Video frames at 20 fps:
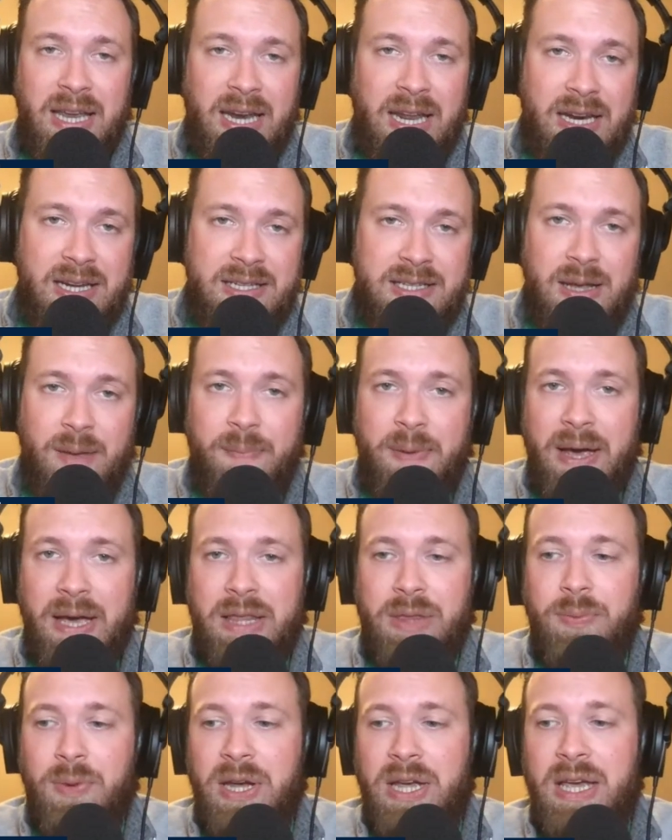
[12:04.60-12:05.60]
hit a step
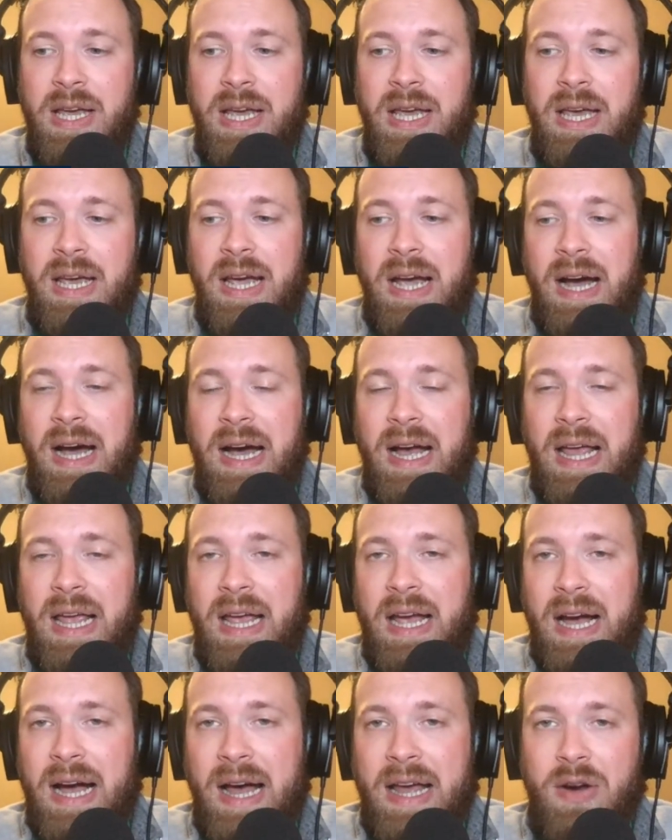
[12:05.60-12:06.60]
back three.
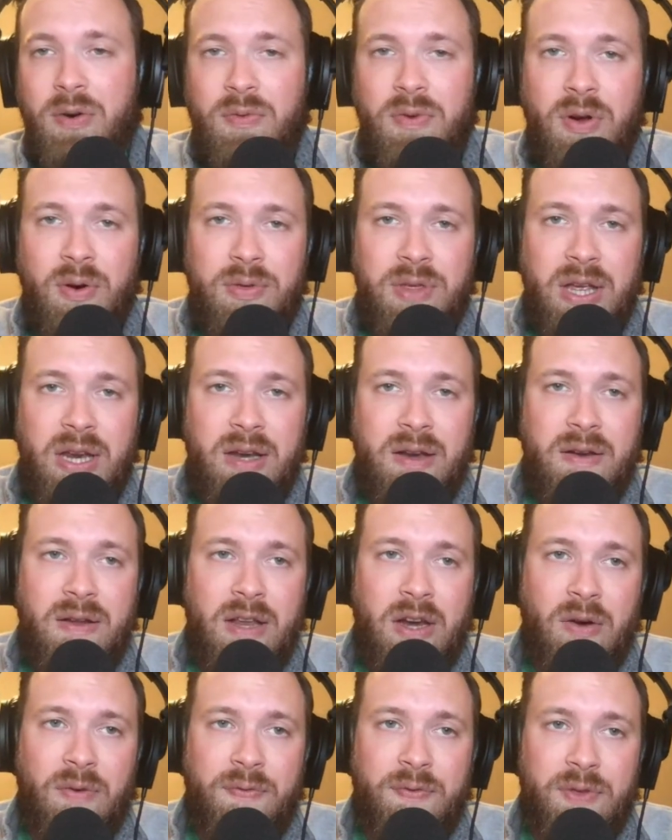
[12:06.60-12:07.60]
I don't know that,
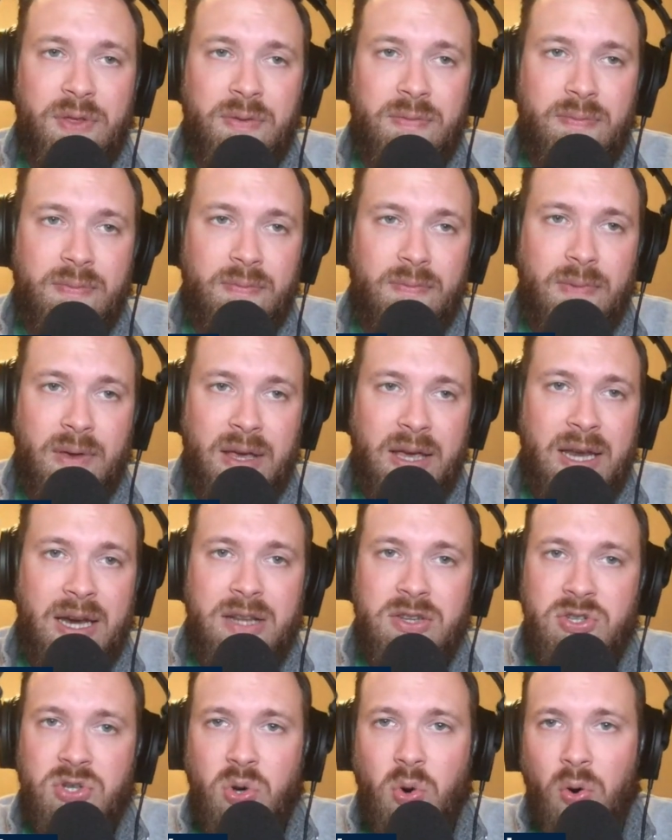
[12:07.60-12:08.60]
you know, he
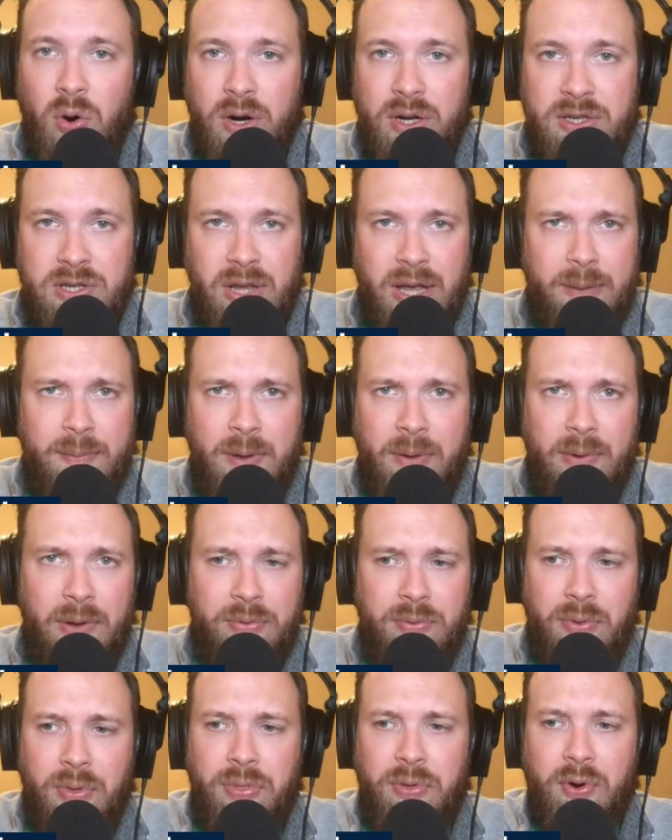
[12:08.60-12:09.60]
didn't score until like midway
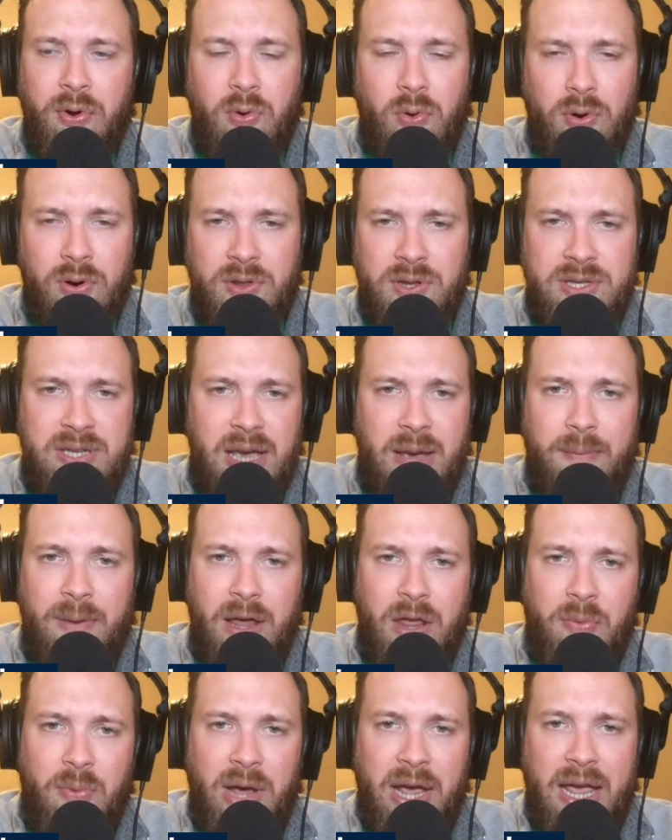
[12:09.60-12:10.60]
through the third quarter in this game,
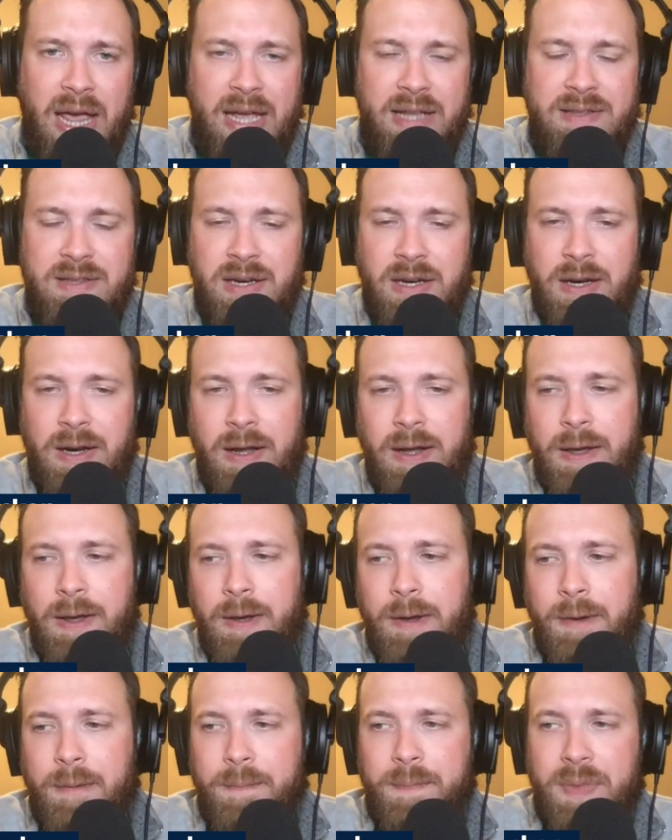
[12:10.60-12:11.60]
by the way, Anton.
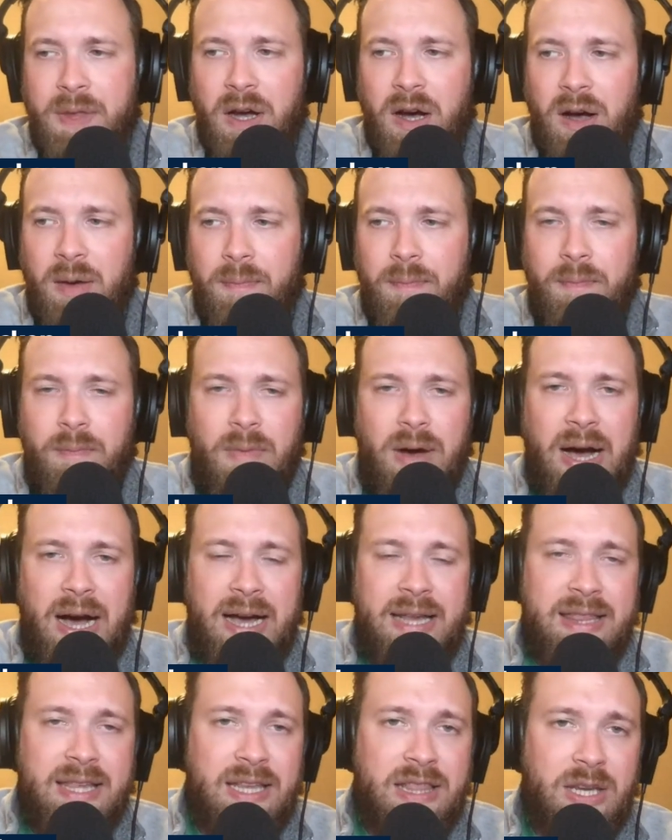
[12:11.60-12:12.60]

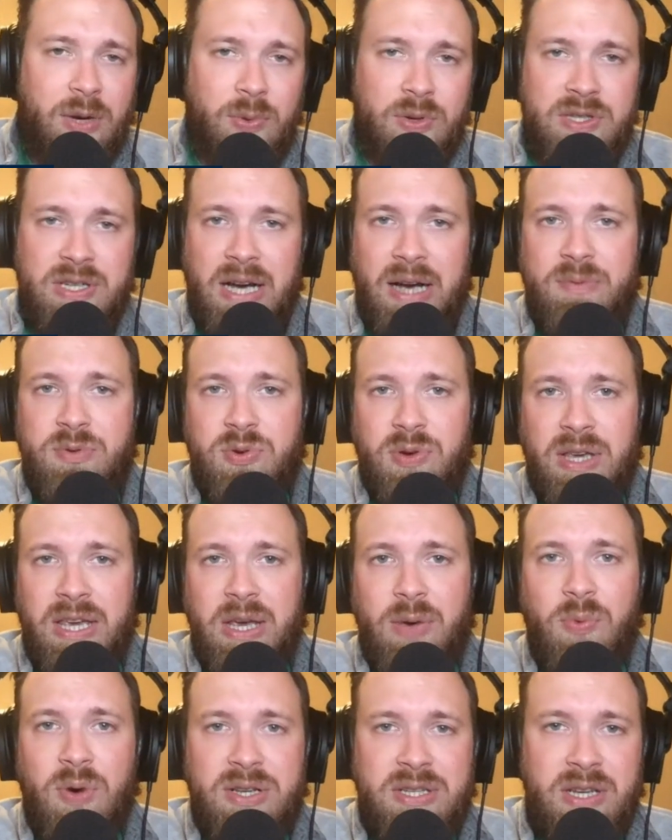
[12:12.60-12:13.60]
I think there were times where
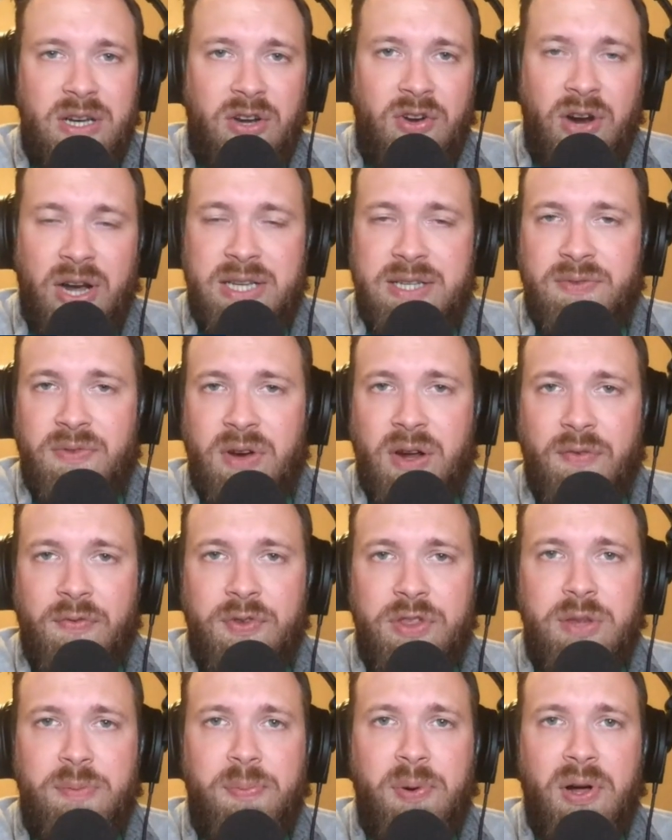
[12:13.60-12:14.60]
he wasn't aggressive enough
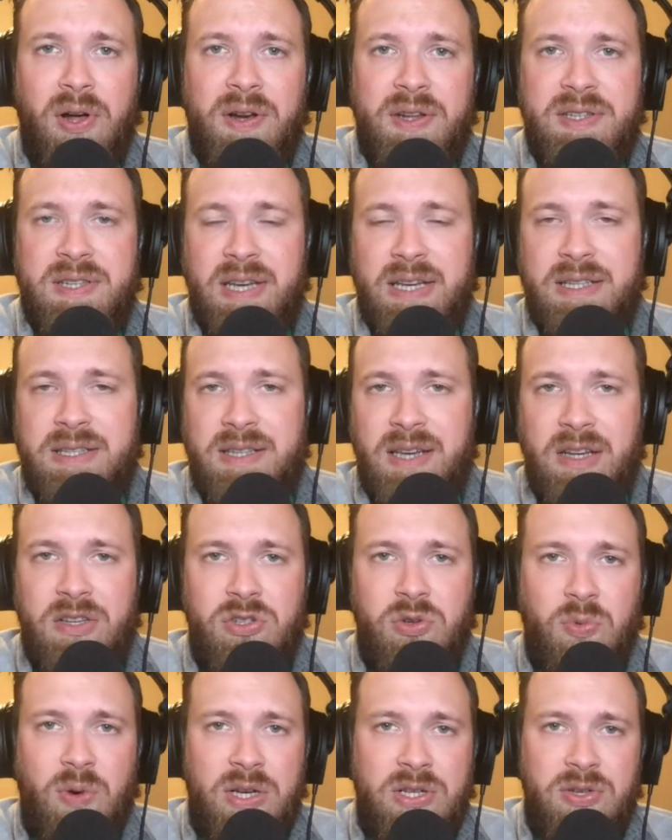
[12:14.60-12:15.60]
with the ball in his hands.
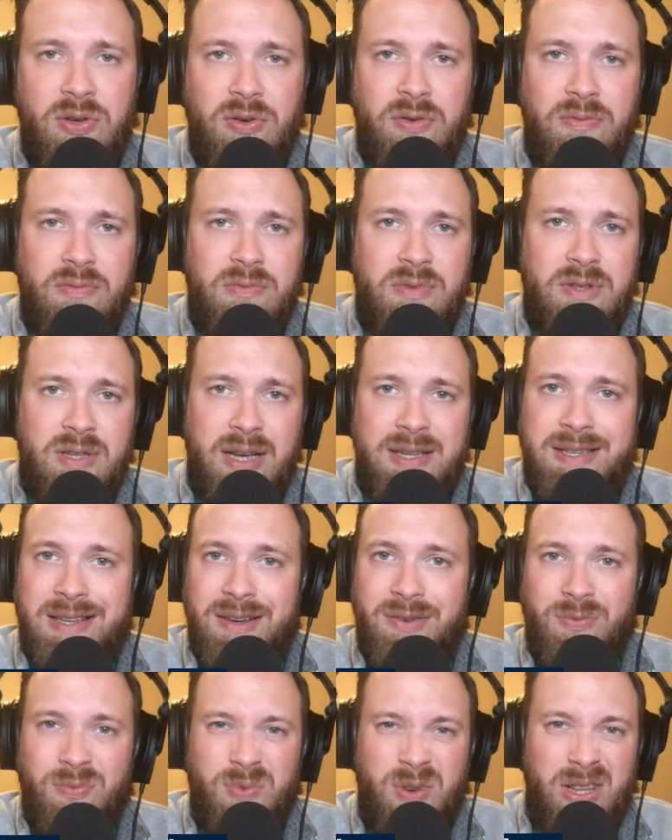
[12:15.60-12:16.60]
D'Angelo Russell
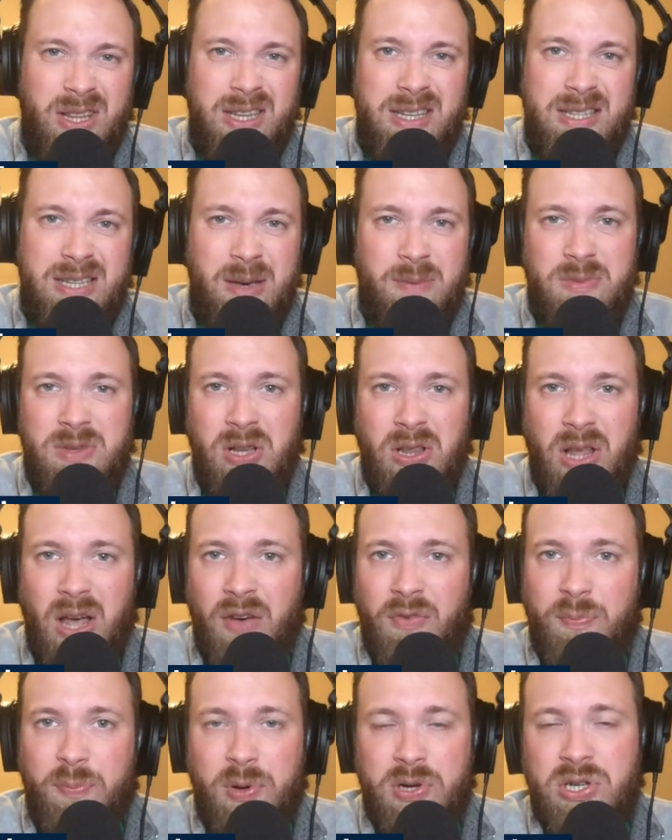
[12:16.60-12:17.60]
doesn't really seem to
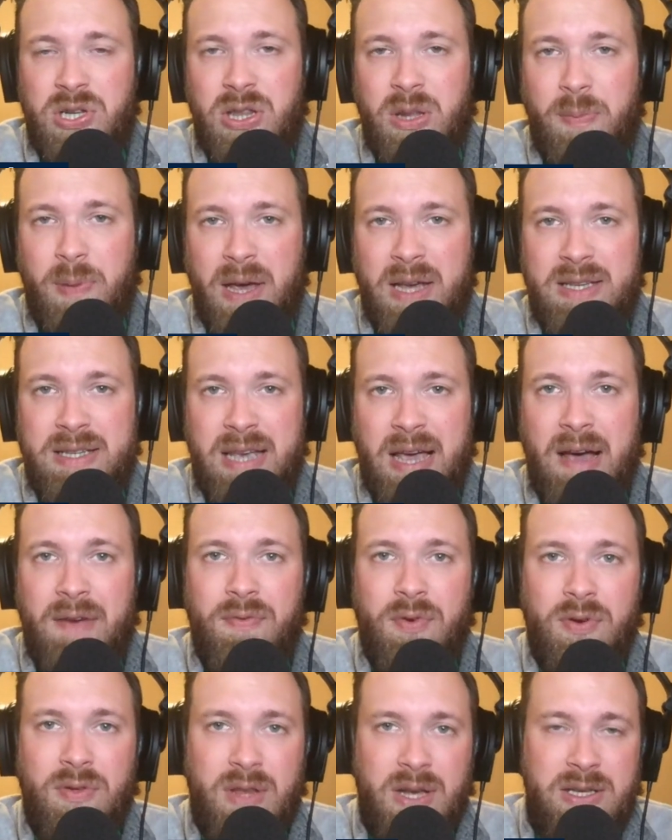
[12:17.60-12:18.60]
love pushing the pace
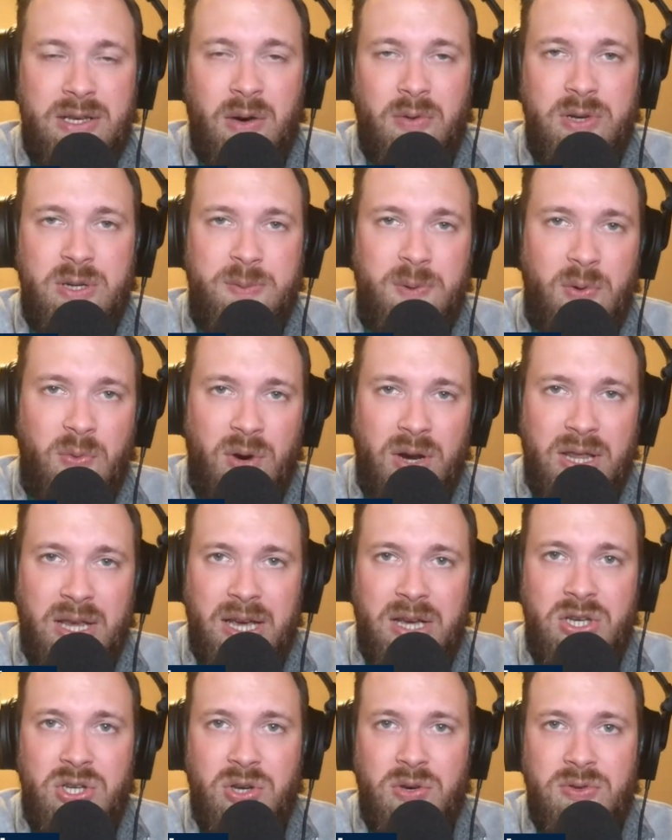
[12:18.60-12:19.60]
ever. That's always been one of
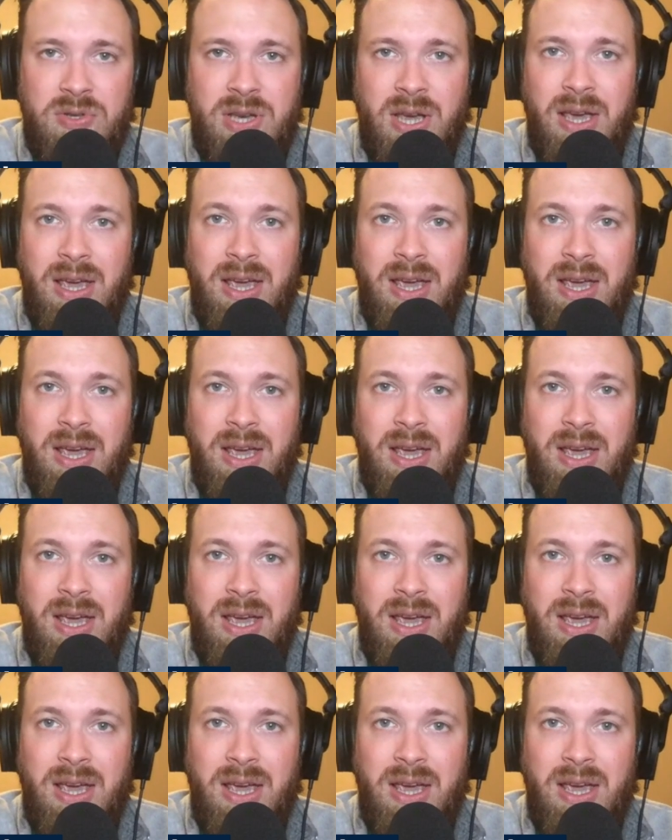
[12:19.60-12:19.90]
the issues.